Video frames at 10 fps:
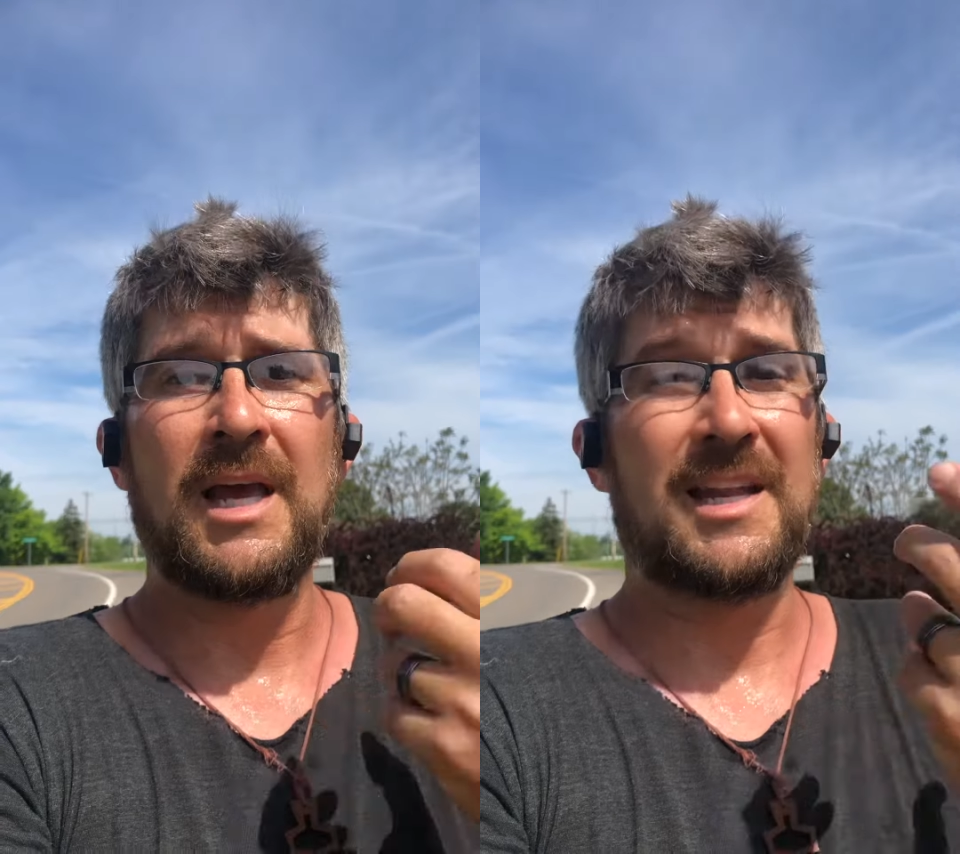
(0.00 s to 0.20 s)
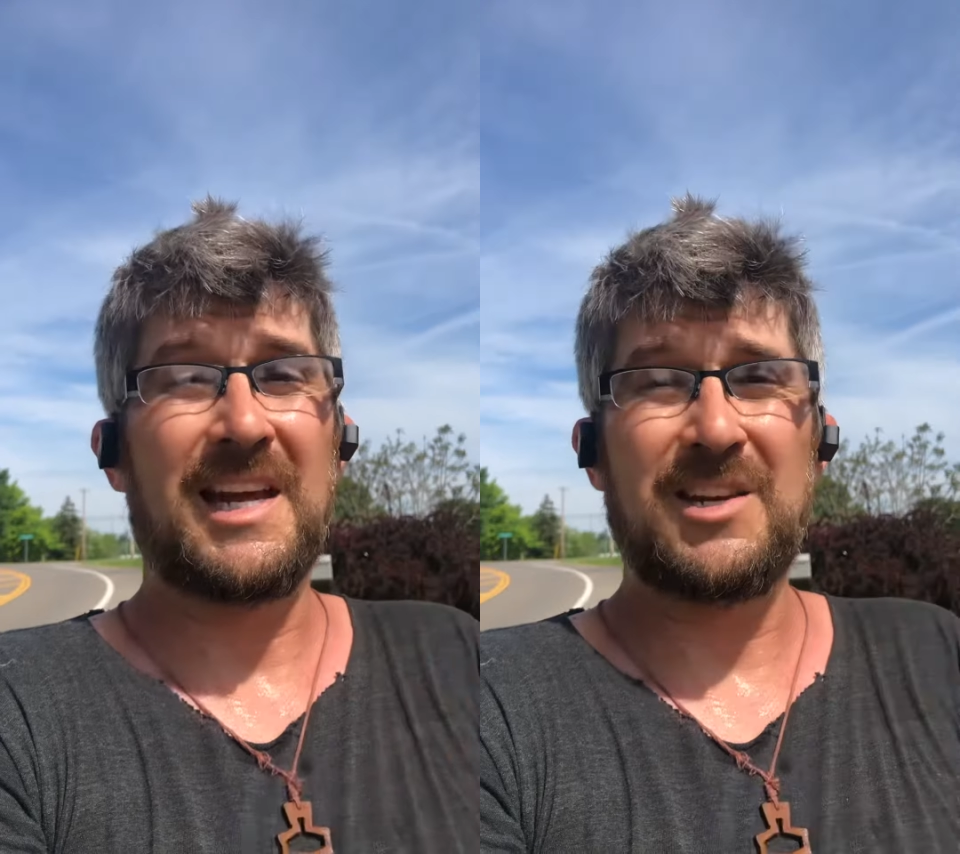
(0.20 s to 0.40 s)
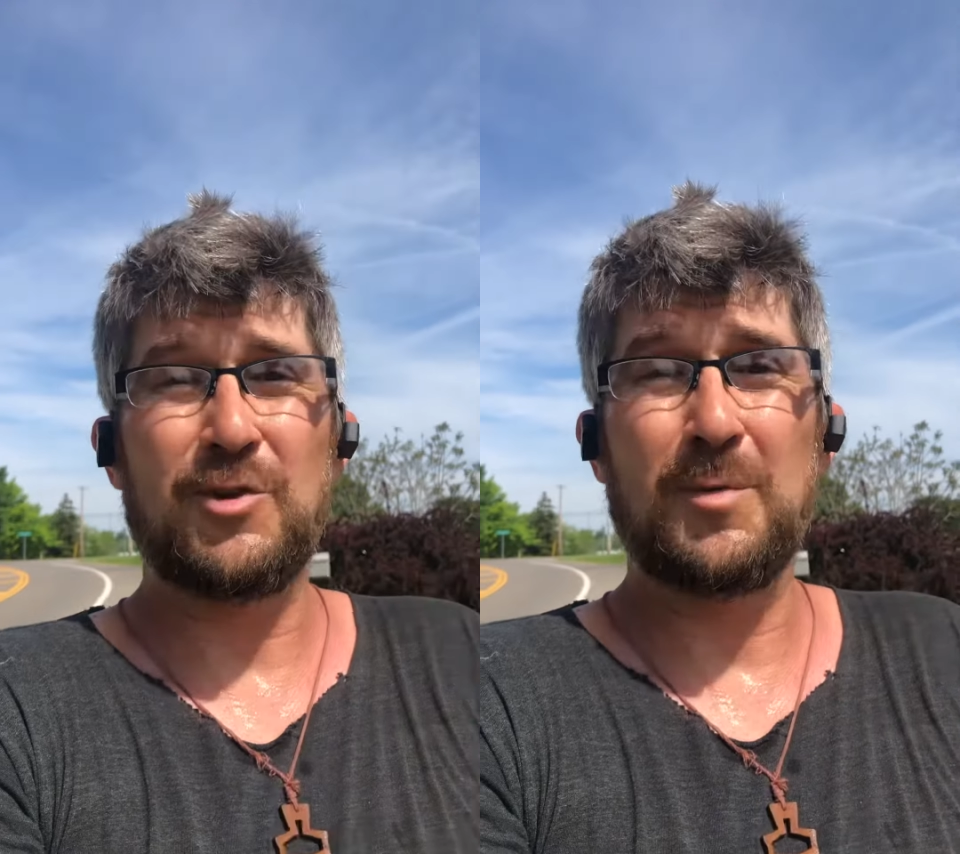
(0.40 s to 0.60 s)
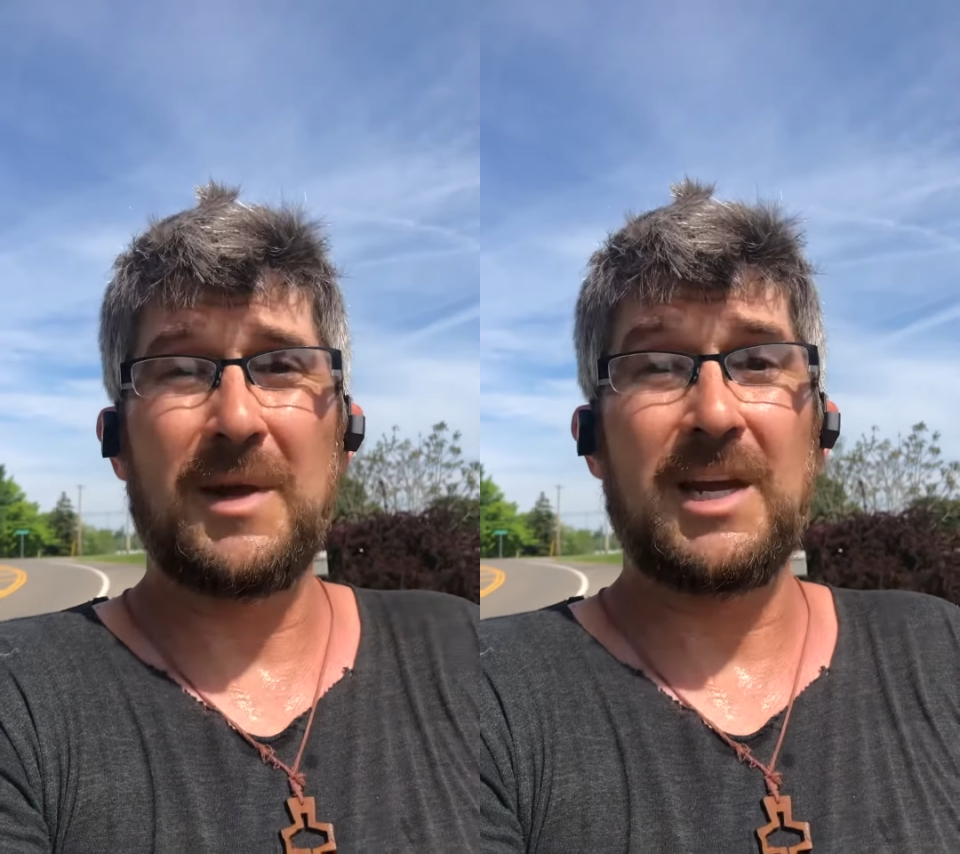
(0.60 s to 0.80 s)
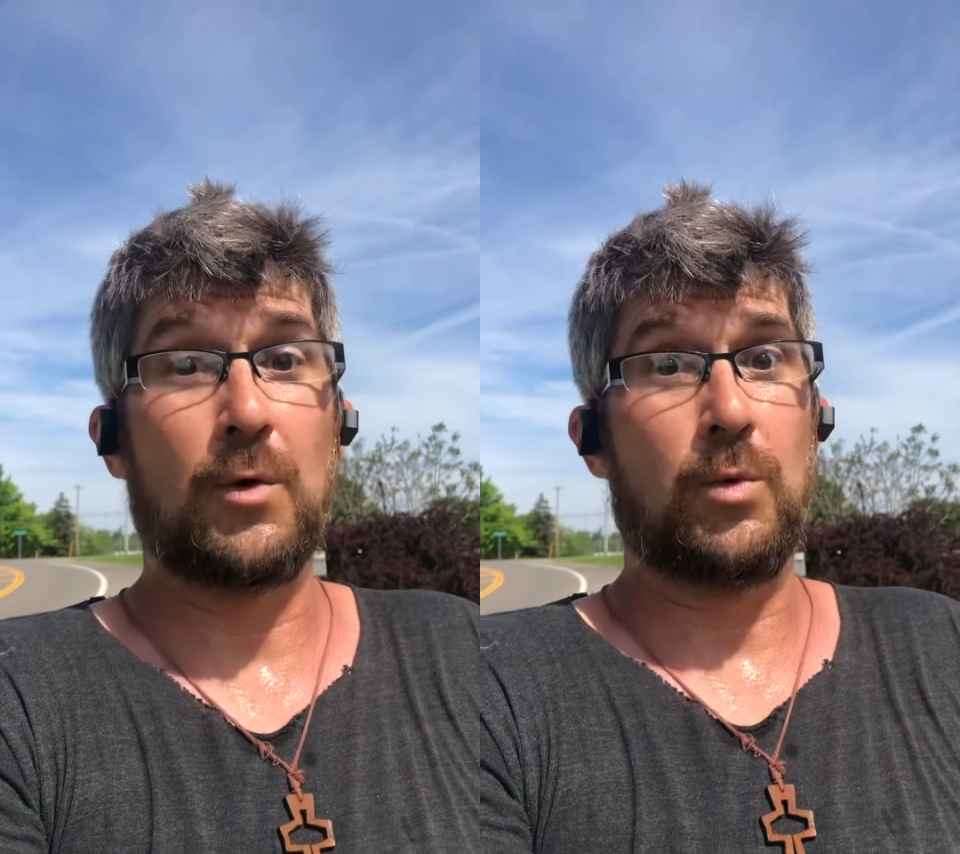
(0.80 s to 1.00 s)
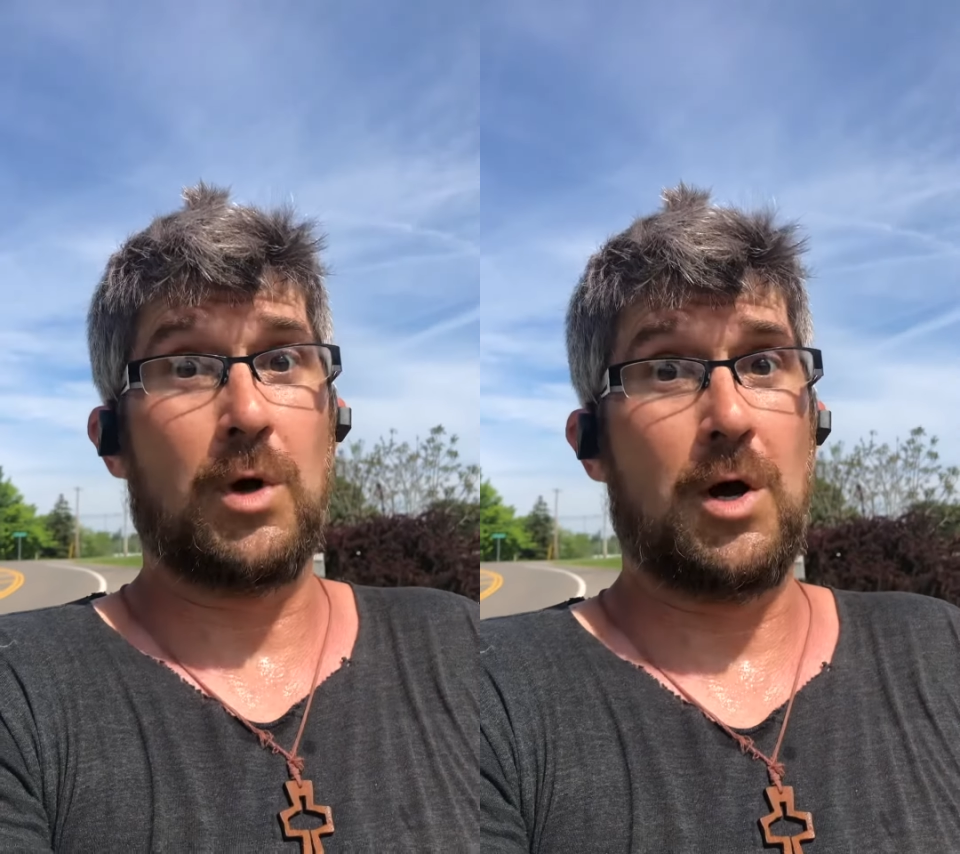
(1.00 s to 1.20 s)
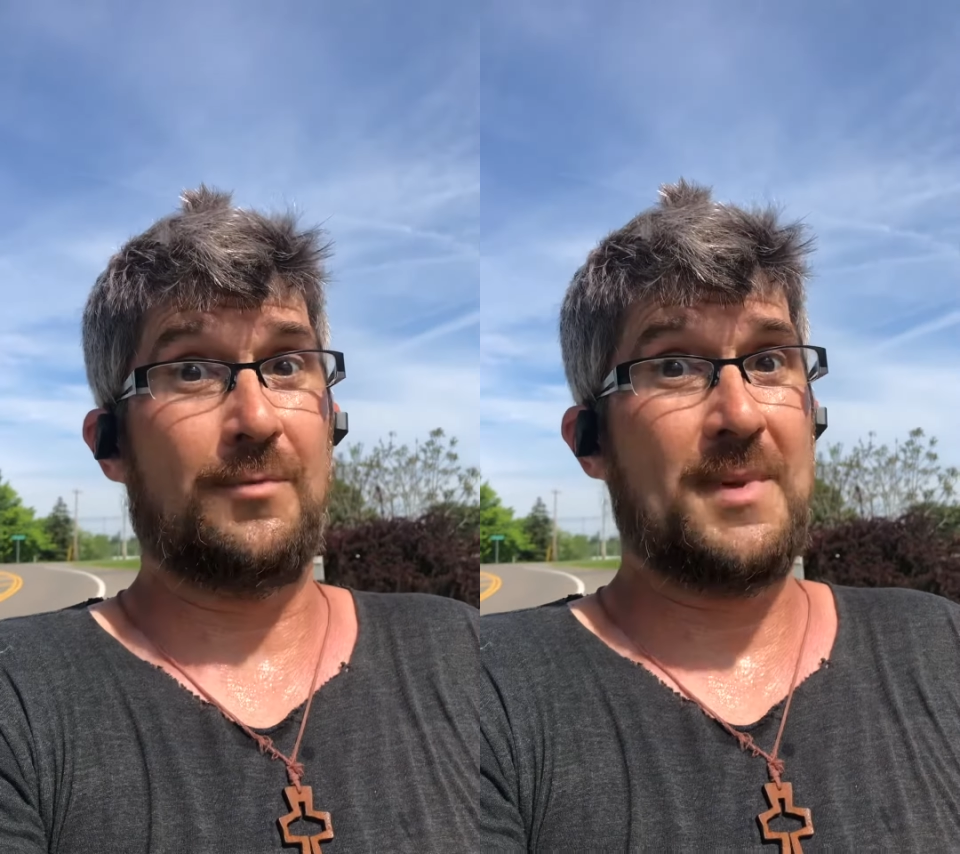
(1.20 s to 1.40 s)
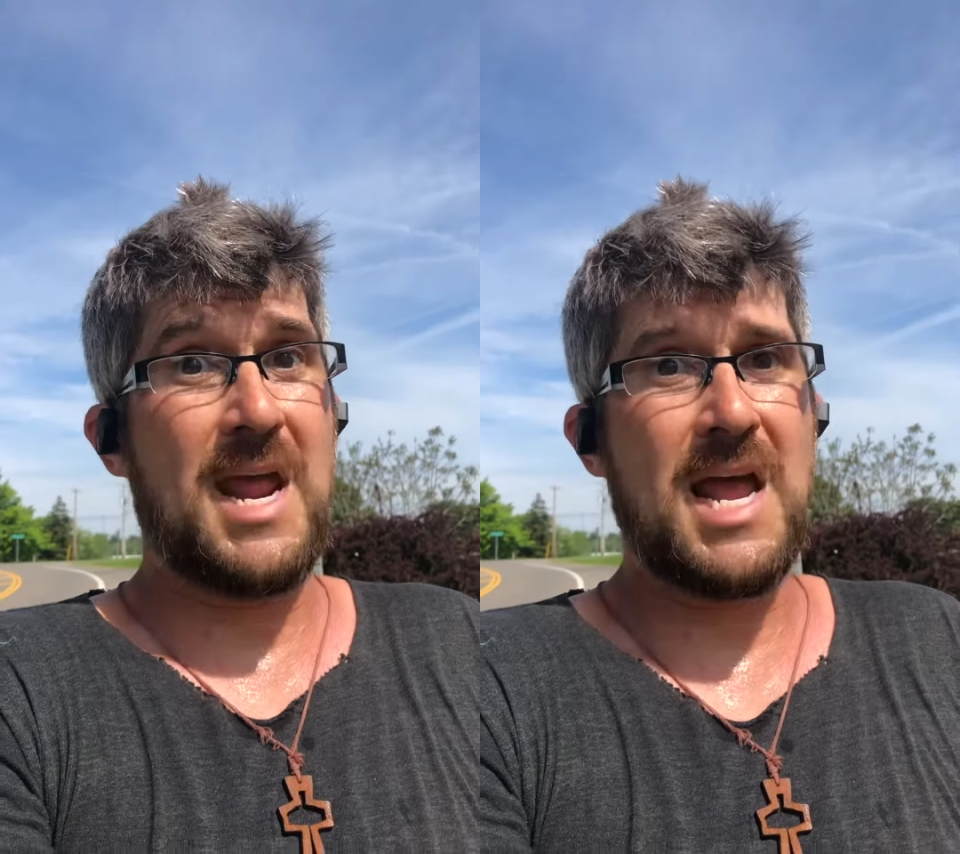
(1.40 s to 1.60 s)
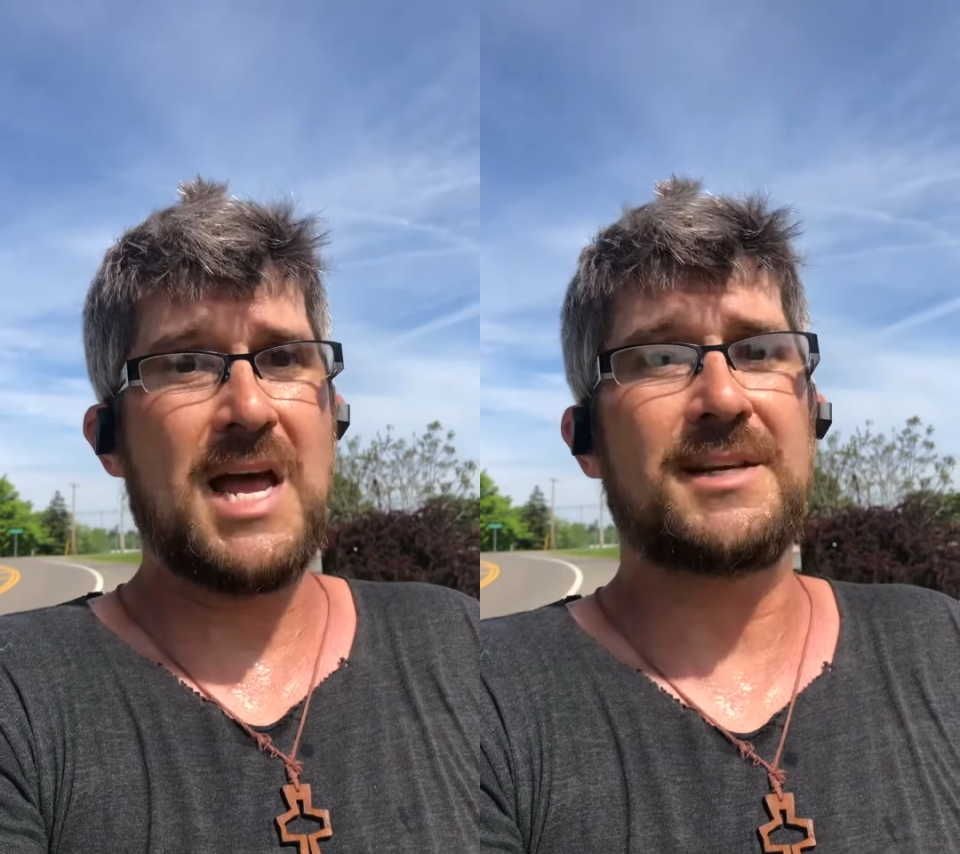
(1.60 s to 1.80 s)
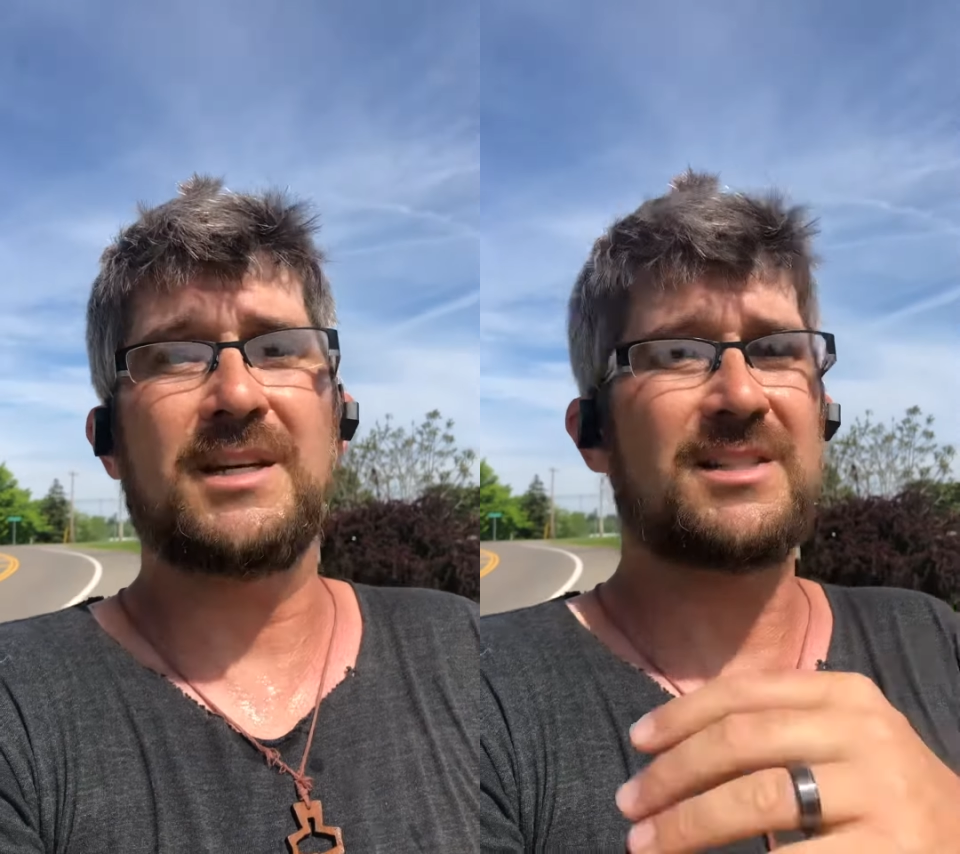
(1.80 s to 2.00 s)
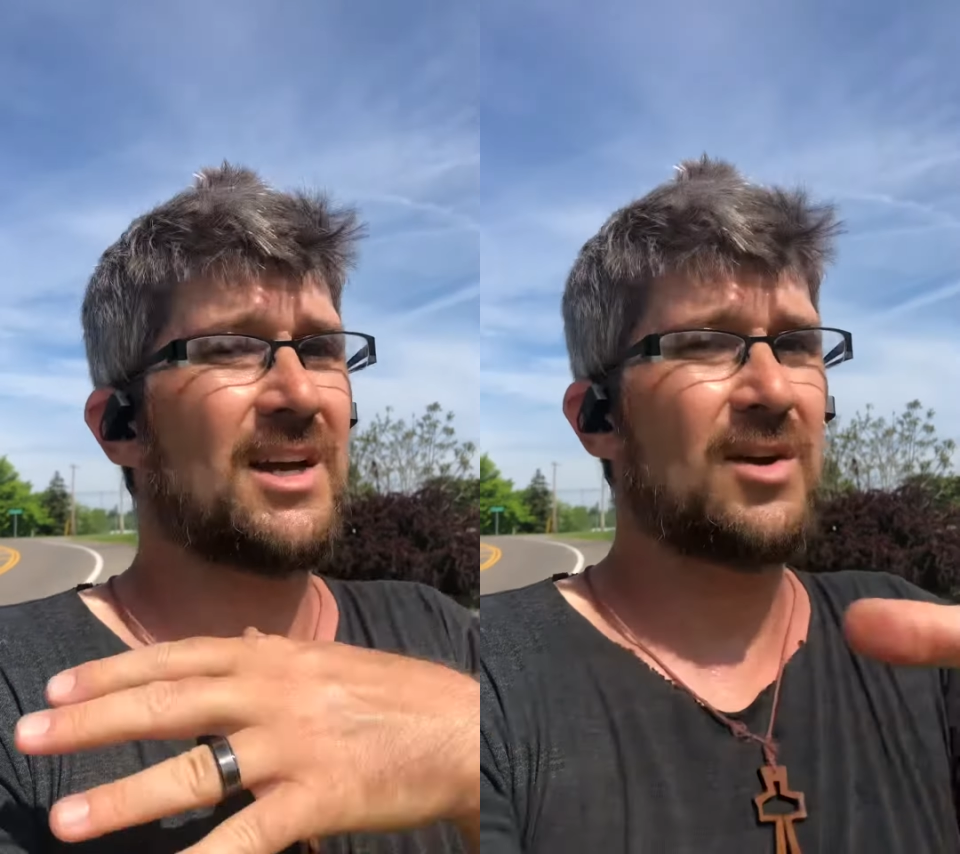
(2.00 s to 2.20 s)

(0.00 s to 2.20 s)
And I need to remain a whoa man because I